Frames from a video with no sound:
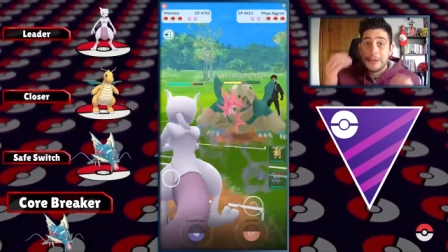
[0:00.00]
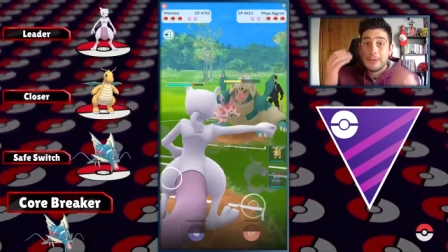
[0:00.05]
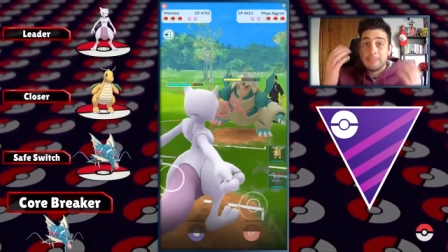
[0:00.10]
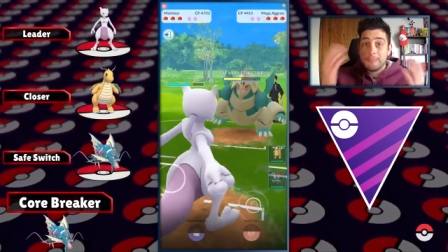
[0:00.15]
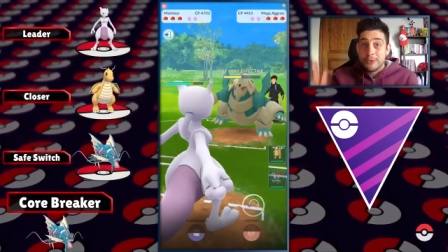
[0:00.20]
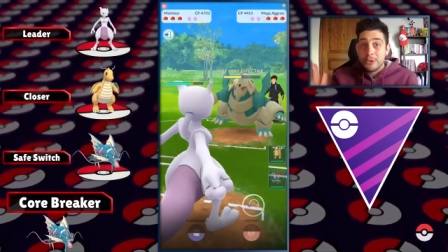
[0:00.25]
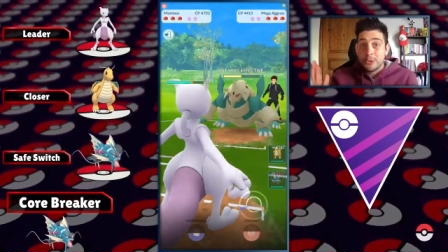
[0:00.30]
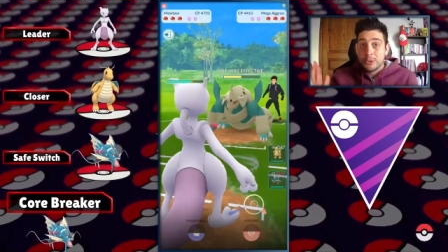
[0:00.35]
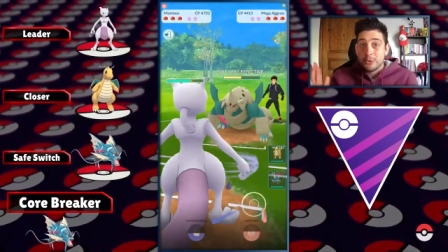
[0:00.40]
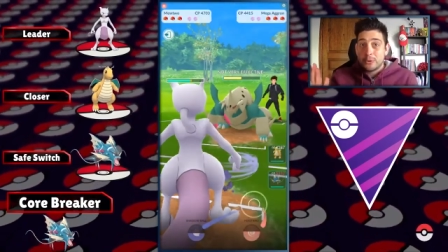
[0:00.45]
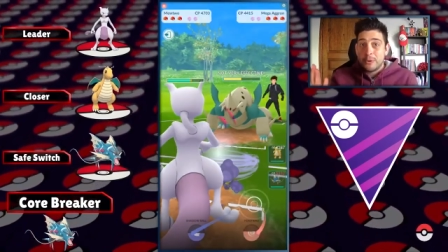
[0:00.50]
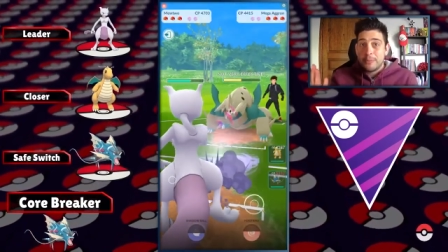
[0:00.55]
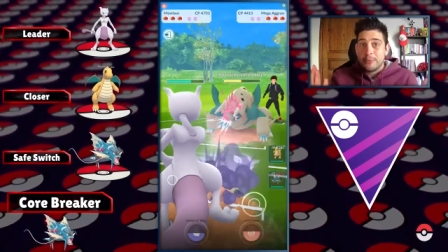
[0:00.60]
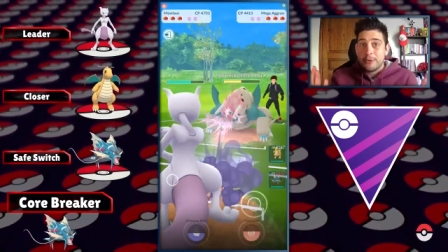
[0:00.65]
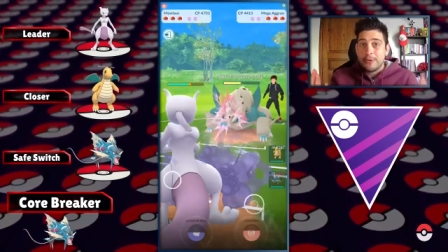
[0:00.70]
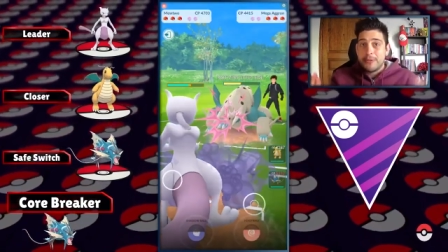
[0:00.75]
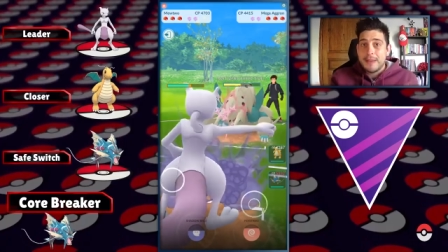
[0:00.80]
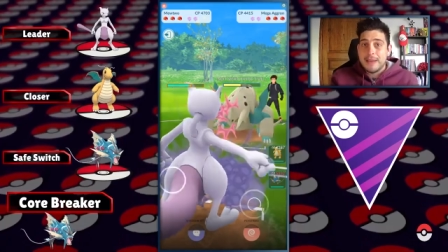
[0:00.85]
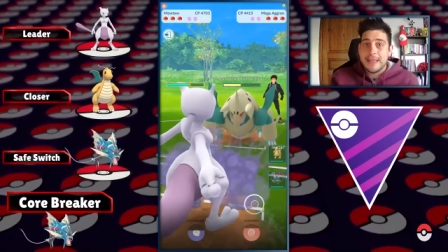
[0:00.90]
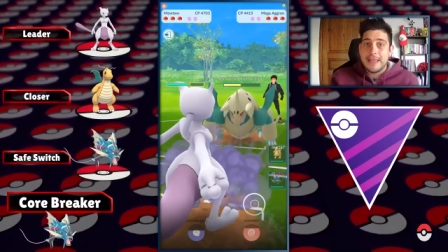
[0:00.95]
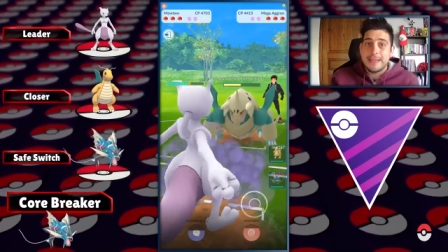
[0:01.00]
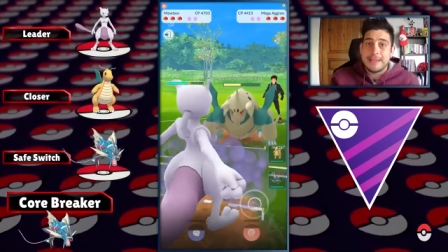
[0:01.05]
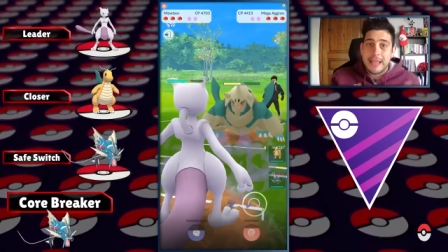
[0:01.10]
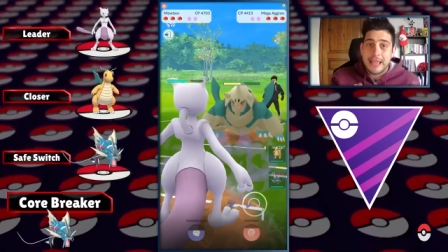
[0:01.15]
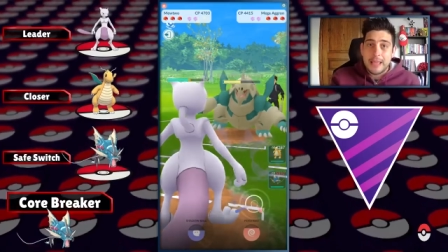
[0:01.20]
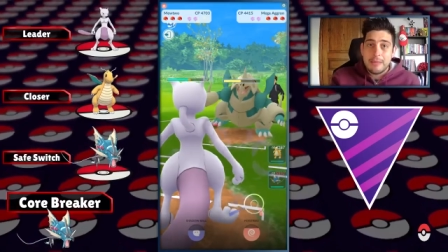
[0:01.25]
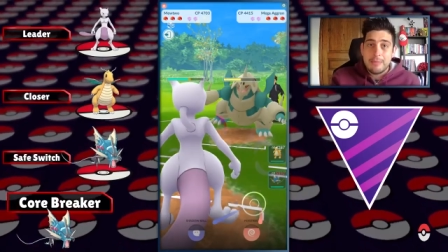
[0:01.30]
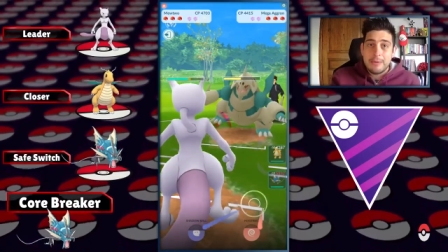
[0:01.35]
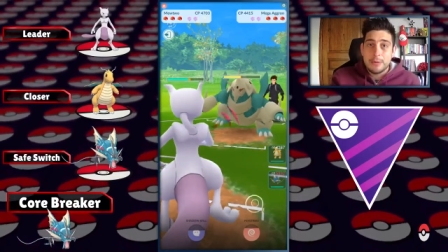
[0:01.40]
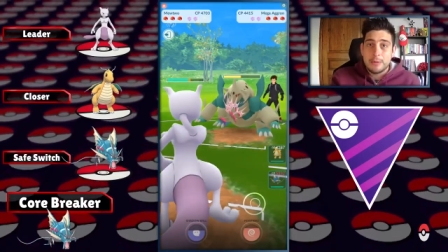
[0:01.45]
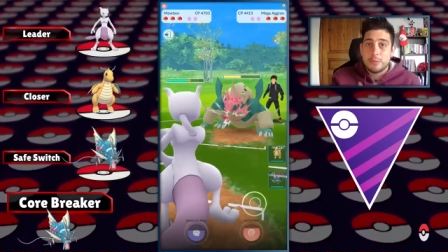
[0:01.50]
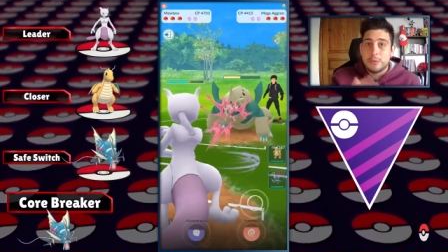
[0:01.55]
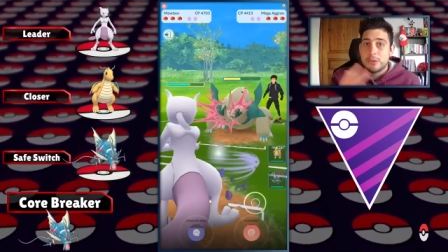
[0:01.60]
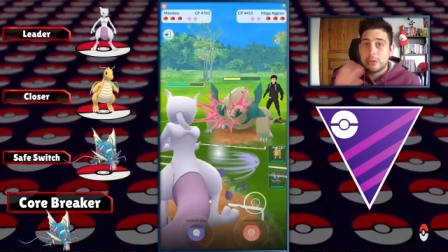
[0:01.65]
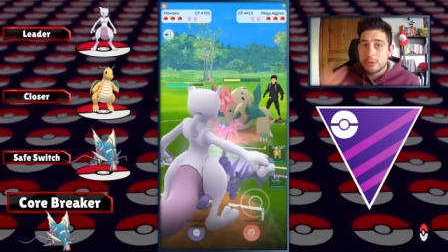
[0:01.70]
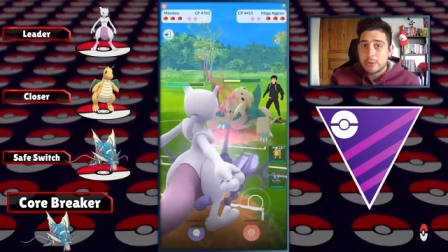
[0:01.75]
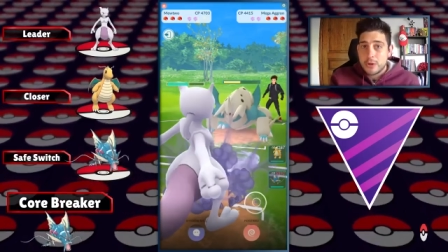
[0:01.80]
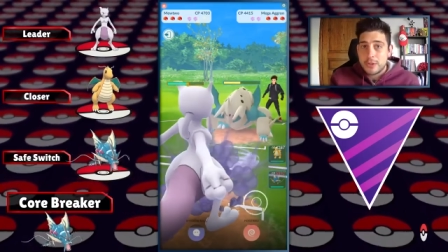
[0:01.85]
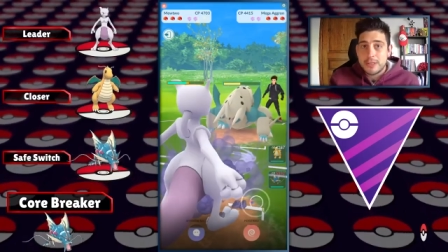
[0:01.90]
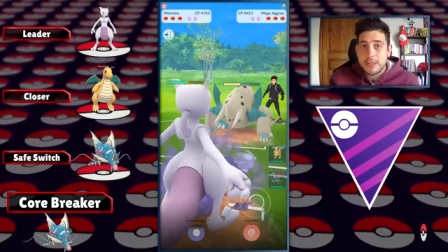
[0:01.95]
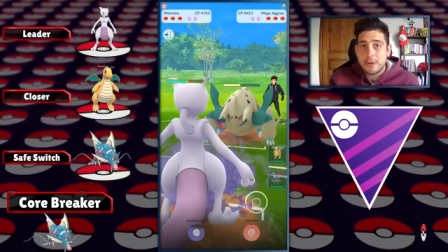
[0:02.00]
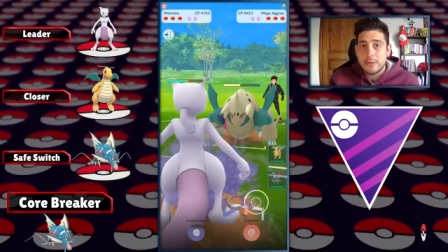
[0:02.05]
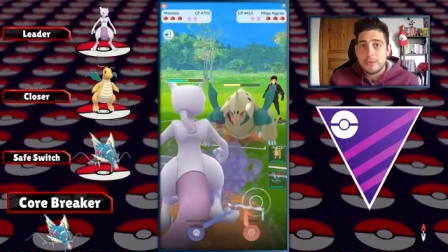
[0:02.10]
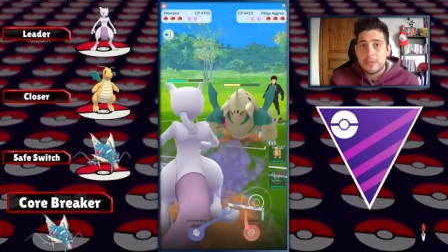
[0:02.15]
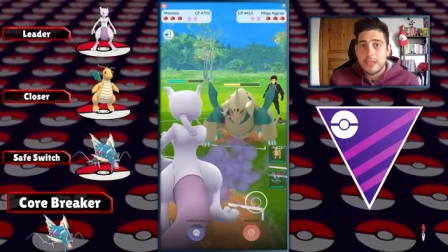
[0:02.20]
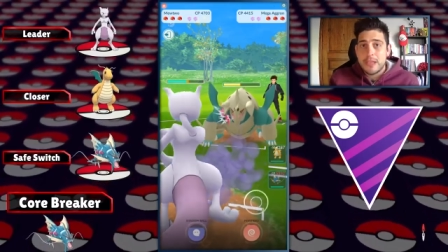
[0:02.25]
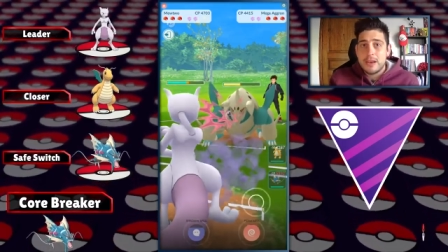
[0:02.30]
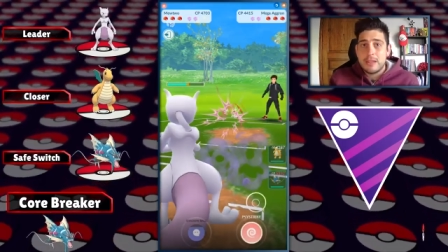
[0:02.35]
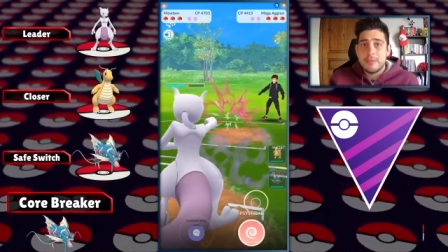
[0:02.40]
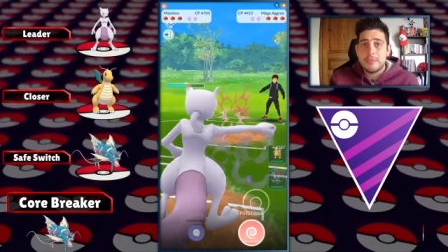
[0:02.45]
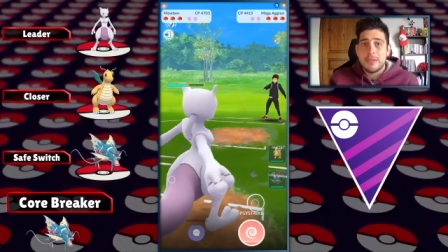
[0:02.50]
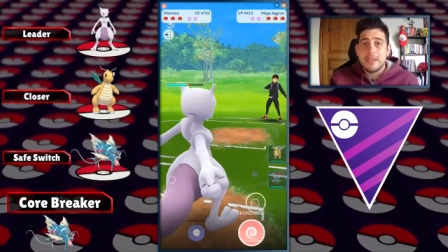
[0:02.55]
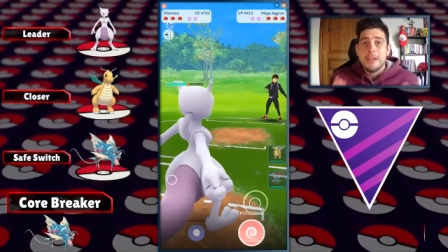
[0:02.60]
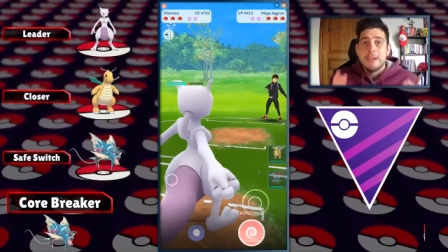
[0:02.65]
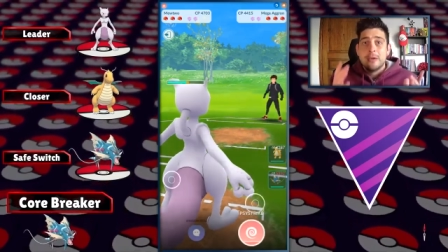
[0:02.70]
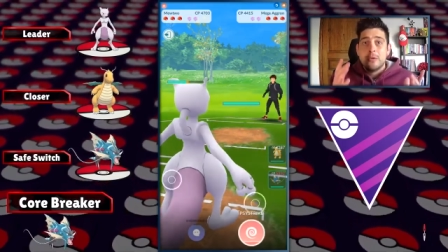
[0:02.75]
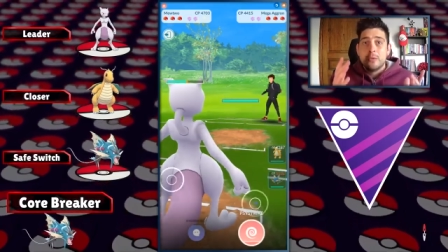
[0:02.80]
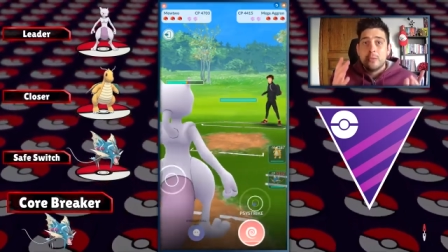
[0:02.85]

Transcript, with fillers: Mewtwo upon the lead, able to destroy down the enemy